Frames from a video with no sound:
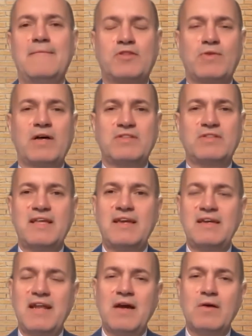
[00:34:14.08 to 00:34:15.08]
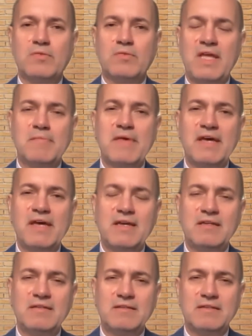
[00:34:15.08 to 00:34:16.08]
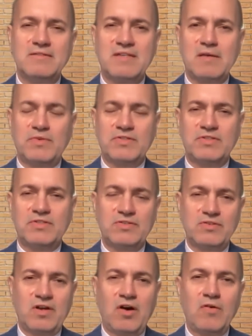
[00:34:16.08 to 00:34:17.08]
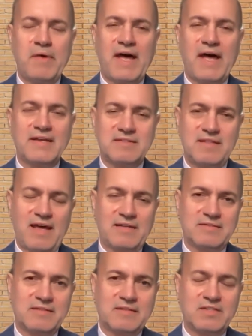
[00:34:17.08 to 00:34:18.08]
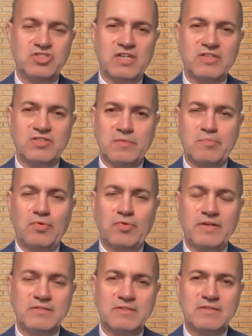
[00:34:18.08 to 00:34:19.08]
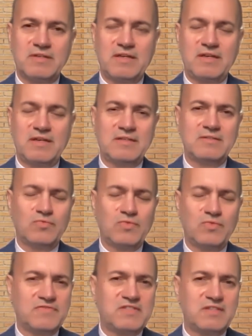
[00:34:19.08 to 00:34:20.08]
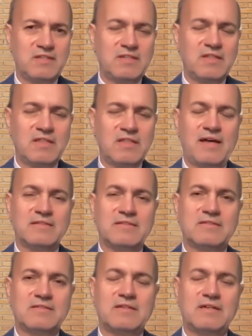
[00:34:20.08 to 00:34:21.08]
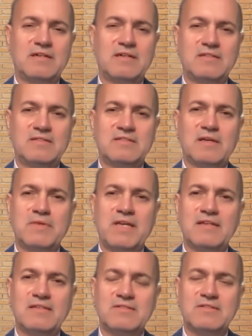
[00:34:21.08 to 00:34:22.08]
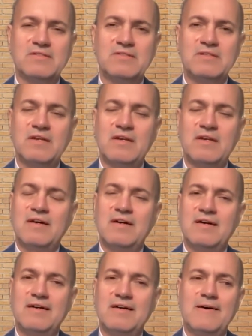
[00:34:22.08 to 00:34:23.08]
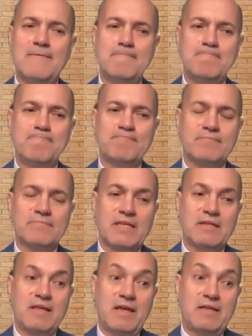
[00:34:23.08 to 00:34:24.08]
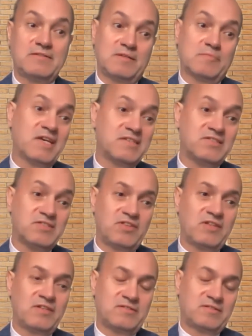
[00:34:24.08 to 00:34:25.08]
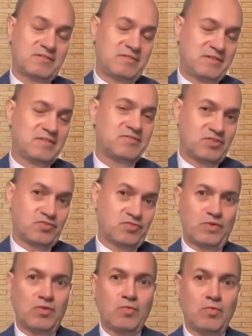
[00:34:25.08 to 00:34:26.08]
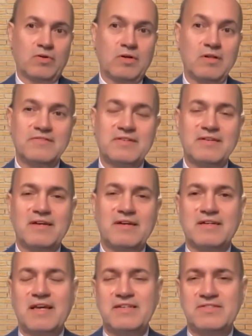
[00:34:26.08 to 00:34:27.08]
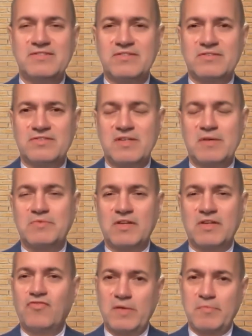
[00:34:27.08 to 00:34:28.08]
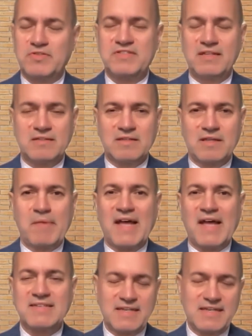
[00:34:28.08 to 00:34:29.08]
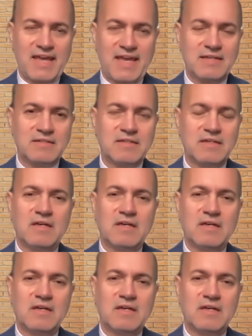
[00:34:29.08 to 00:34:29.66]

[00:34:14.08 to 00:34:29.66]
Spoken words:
Throughout the day now with PMA is able to go past that congestion point. And we've seen that in some cases, and some cases this is real world cases, there's up to 40% capacity gain